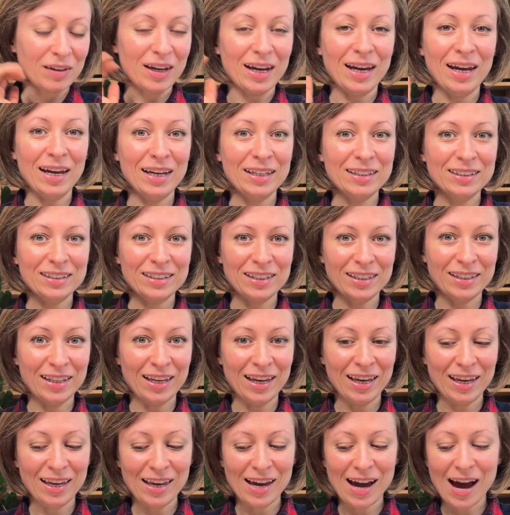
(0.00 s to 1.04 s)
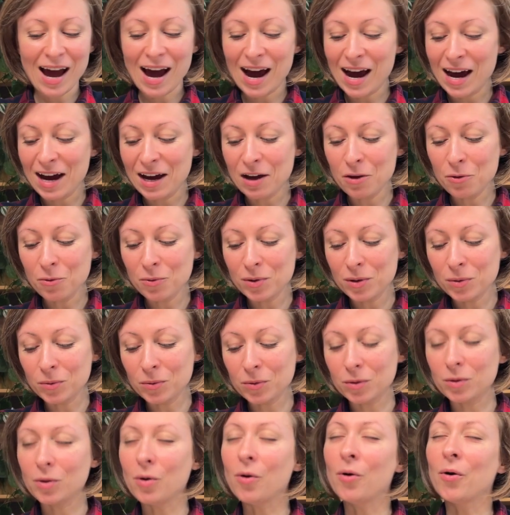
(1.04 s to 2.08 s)
And today I will
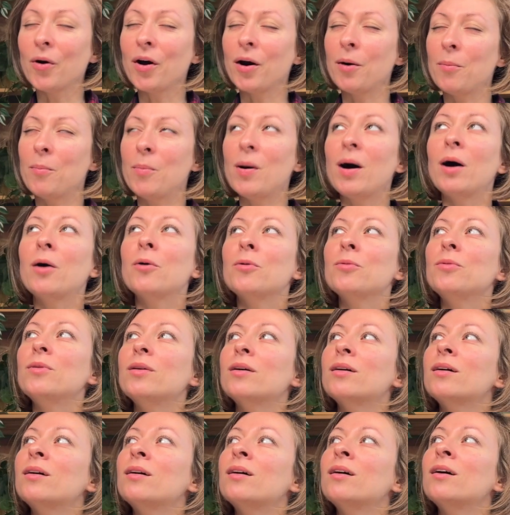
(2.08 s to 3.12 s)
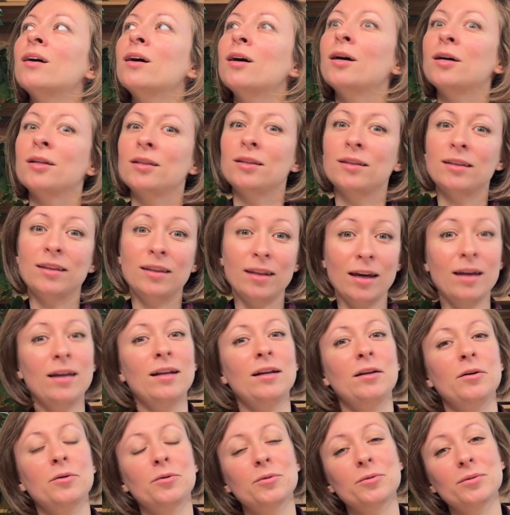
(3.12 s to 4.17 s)
talk about the
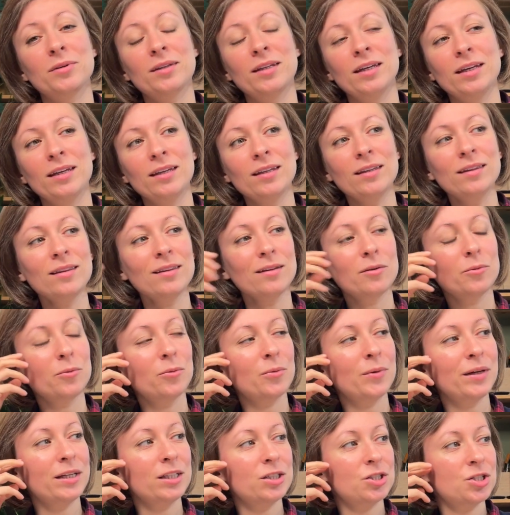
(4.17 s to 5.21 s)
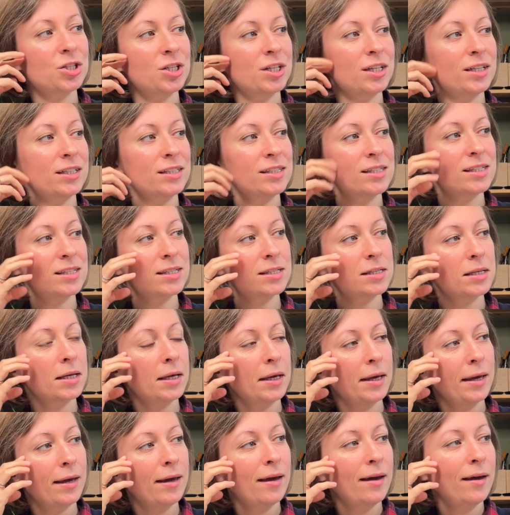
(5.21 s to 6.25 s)
daily routine, which is
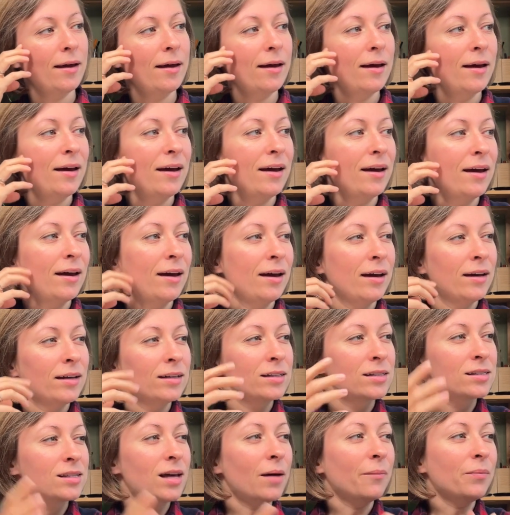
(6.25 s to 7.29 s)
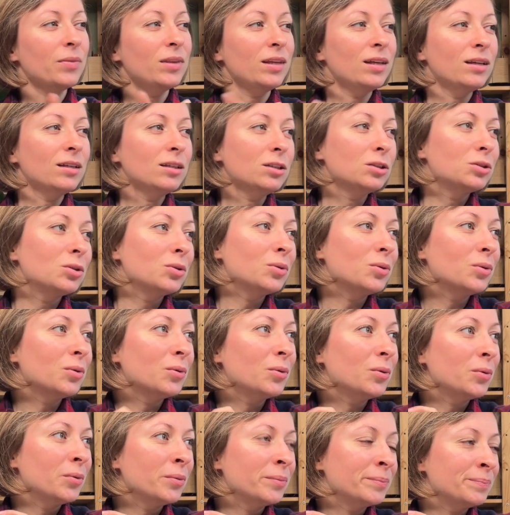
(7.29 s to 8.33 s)
something
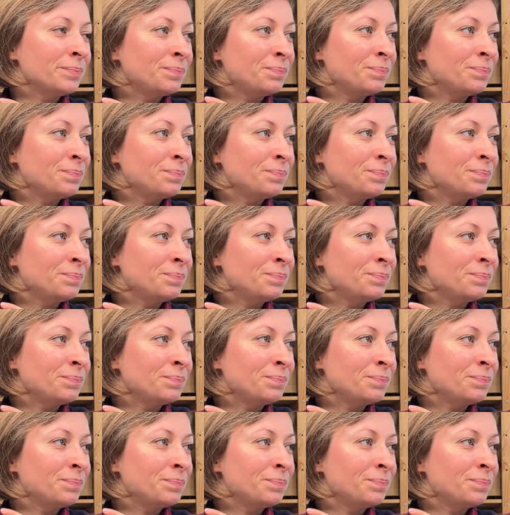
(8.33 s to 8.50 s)
to